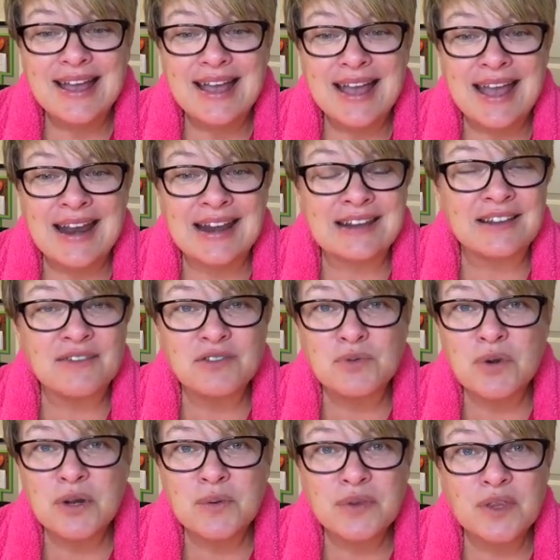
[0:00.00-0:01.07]
And I'd love to
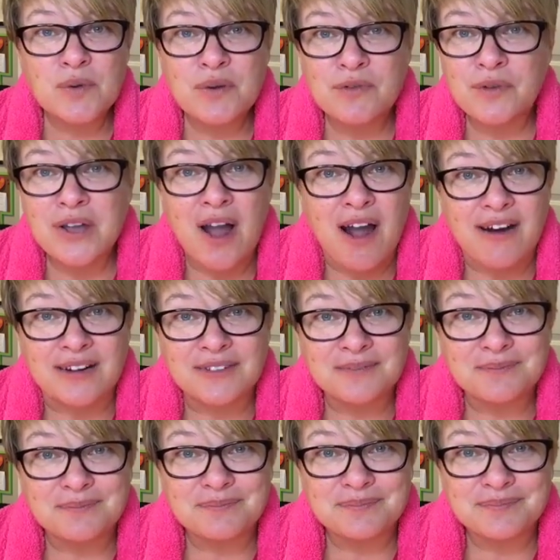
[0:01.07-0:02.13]
work with you if we are.
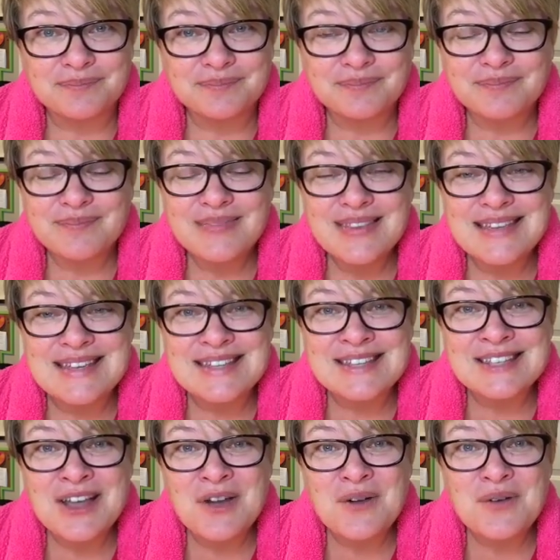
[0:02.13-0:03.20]

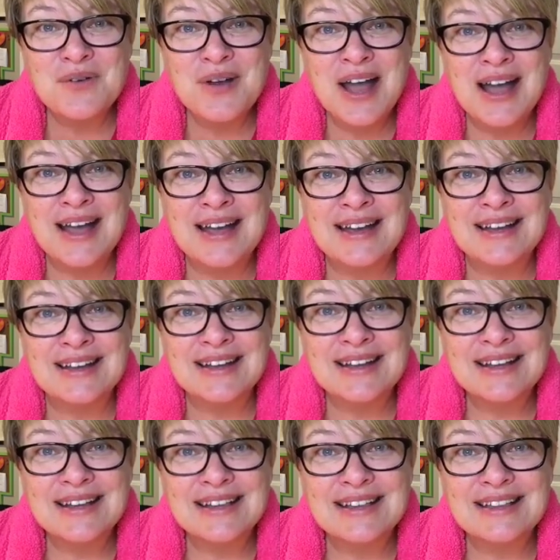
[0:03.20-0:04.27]
So, uh,
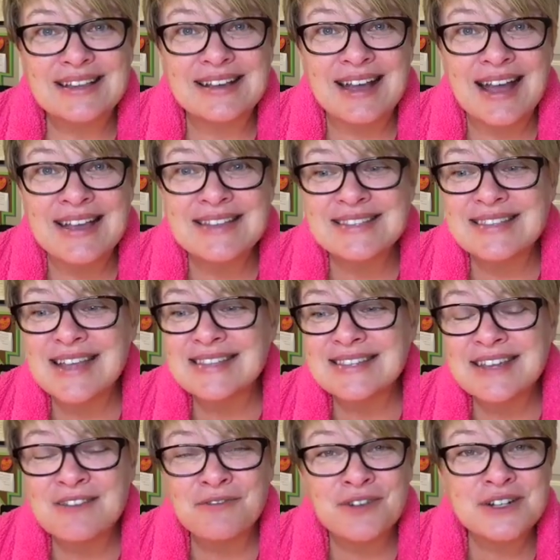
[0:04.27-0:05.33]
guys, that's
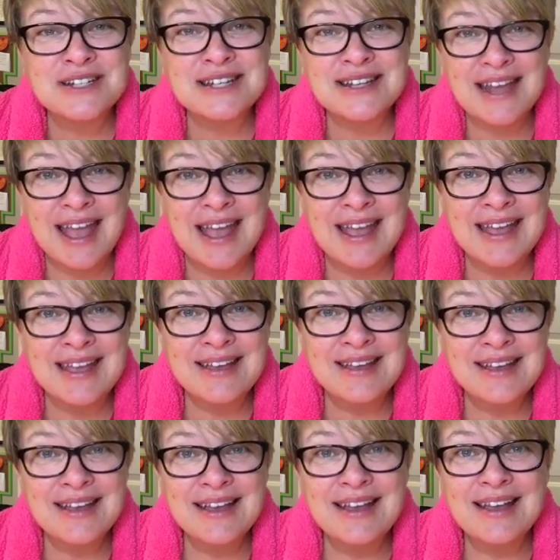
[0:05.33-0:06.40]
it for today.
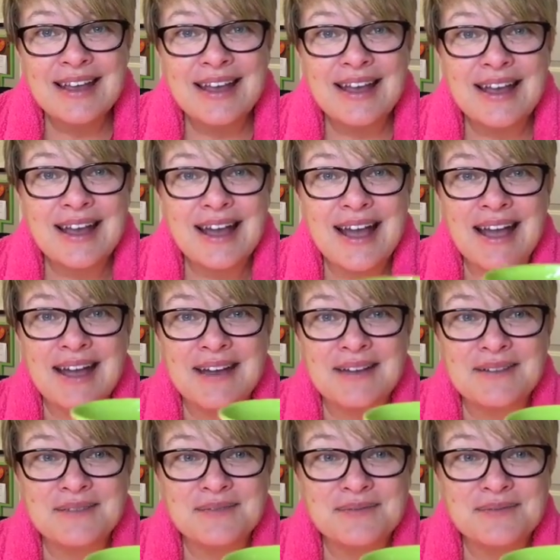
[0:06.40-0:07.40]
Uh,